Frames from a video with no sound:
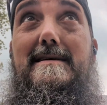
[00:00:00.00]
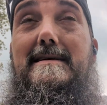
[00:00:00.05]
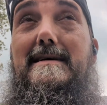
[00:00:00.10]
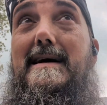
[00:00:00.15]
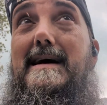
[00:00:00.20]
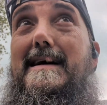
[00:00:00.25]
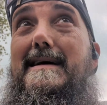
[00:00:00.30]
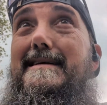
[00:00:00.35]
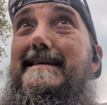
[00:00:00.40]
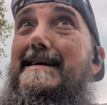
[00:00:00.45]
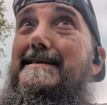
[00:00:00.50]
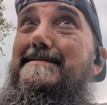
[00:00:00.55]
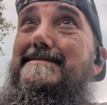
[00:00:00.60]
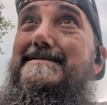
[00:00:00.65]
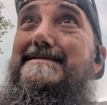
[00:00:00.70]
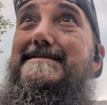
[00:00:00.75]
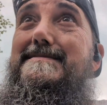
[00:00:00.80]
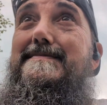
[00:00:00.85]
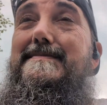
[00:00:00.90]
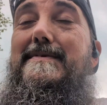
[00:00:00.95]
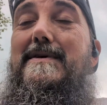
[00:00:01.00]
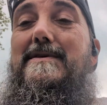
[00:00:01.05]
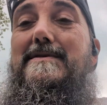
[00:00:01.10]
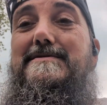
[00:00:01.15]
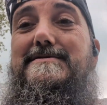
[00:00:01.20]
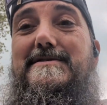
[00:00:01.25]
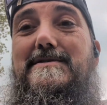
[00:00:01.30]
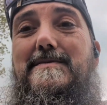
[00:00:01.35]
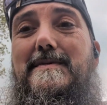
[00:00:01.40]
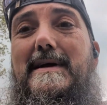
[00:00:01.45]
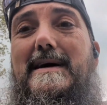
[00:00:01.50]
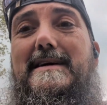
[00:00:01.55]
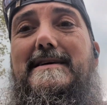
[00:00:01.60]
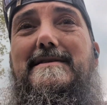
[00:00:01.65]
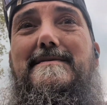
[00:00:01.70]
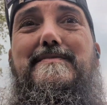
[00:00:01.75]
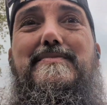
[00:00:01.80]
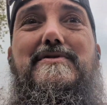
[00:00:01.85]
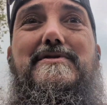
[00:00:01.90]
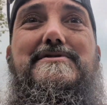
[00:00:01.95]
that was also when I
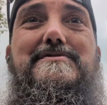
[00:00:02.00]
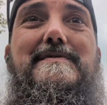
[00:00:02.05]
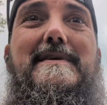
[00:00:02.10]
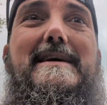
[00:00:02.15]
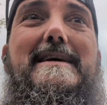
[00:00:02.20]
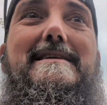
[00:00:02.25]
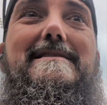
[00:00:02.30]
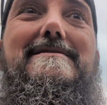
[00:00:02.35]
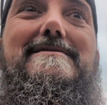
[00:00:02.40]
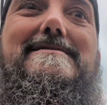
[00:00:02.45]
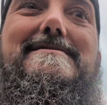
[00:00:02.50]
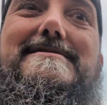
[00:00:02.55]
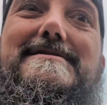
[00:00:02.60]
could push regular